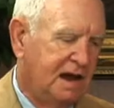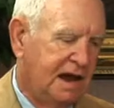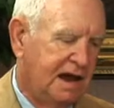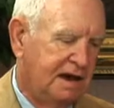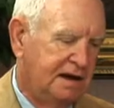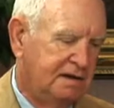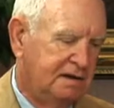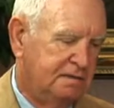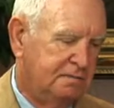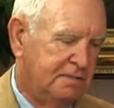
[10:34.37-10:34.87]

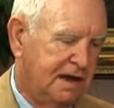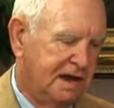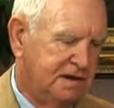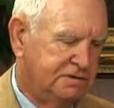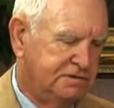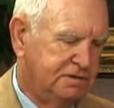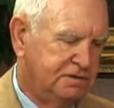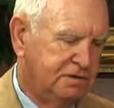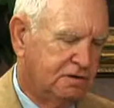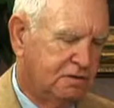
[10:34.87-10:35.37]
And
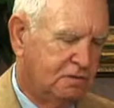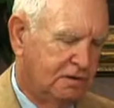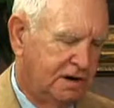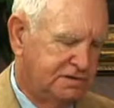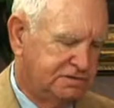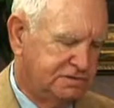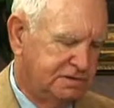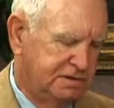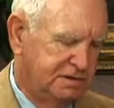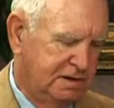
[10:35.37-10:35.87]
Master Your
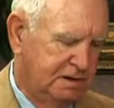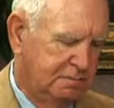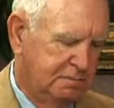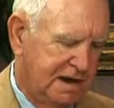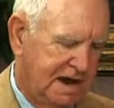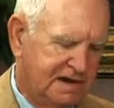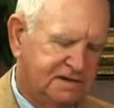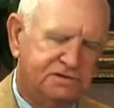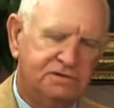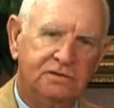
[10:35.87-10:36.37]
Question,
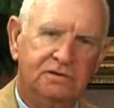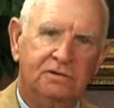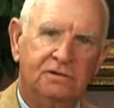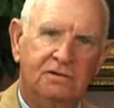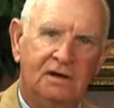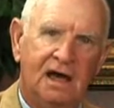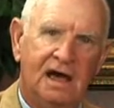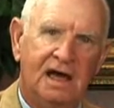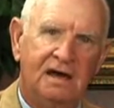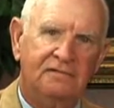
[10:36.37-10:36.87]
Master Your
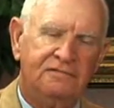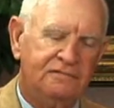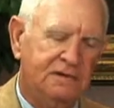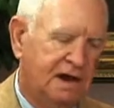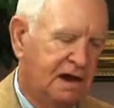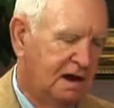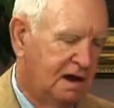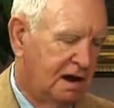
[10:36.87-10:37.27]
Life,